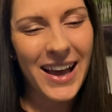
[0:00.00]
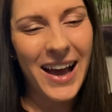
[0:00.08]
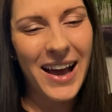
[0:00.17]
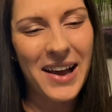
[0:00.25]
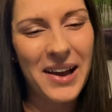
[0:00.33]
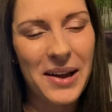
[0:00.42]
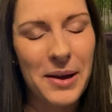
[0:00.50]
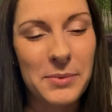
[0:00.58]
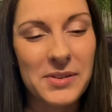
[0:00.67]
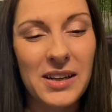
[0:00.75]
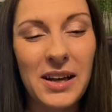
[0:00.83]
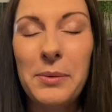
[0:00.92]

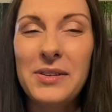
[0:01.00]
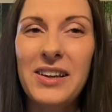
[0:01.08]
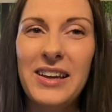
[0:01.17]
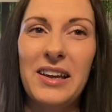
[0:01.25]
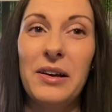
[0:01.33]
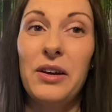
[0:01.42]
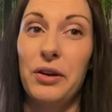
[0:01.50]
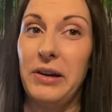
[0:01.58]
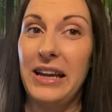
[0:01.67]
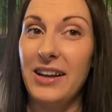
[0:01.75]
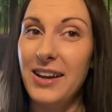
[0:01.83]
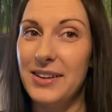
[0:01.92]
So that was like a
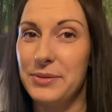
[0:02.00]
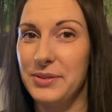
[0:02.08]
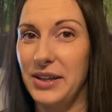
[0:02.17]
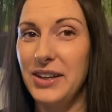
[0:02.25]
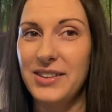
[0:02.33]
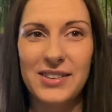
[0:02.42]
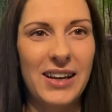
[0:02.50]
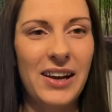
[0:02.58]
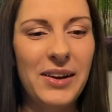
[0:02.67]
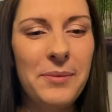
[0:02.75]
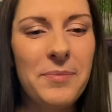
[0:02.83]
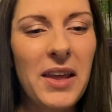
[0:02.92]
green light, it was good,
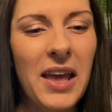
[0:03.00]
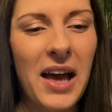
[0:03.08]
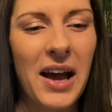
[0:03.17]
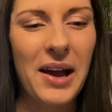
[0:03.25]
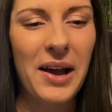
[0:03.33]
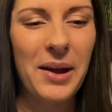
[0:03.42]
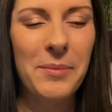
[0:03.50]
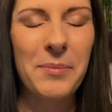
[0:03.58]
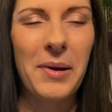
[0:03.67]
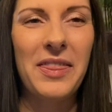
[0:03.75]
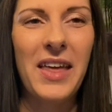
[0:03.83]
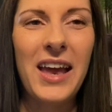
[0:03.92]

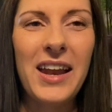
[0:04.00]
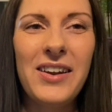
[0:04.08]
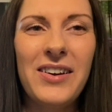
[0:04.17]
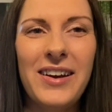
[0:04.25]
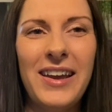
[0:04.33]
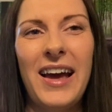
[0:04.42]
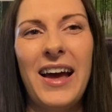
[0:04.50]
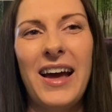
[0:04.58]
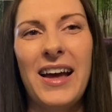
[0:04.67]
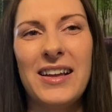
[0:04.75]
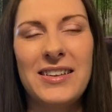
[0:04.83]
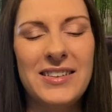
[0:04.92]
Then I
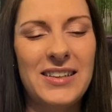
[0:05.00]
had